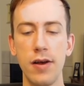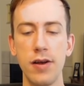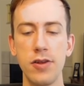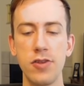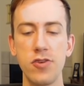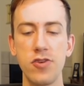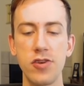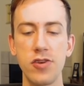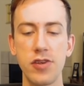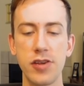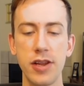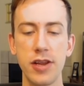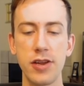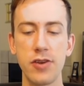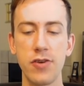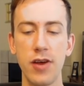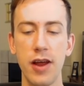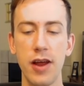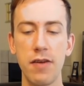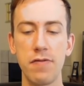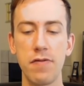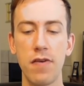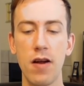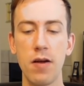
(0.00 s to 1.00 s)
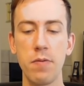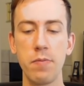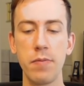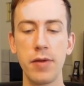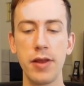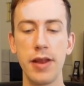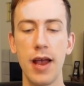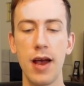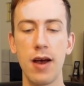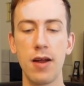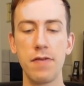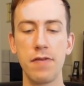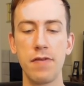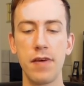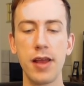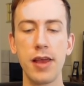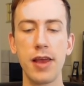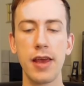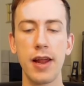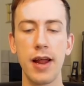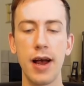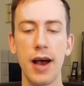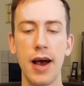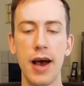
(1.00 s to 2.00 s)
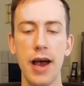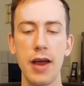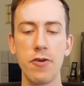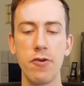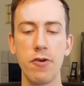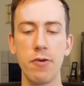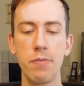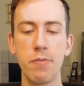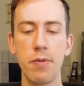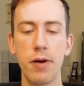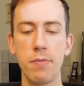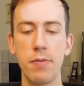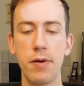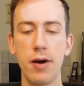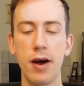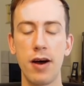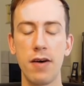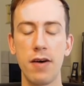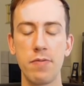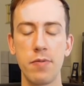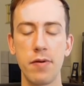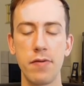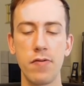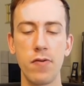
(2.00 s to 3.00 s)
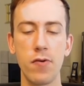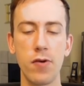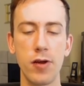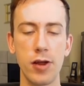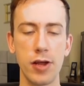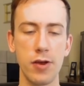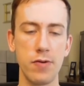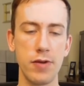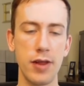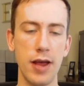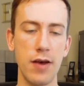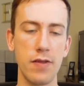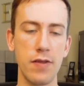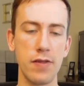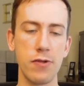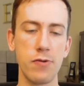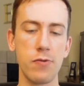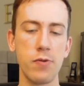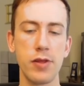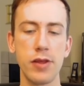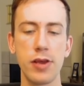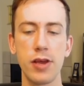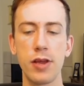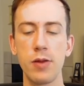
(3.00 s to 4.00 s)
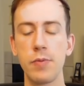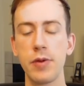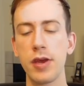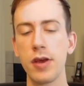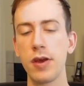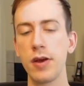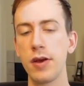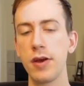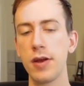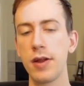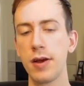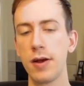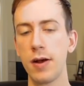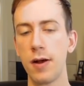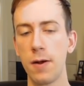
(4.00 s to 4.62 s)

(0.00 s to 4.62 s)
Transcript: Just going to try to farm me down. If I can get a Hydro Pump off before I go down, that's really going to be good.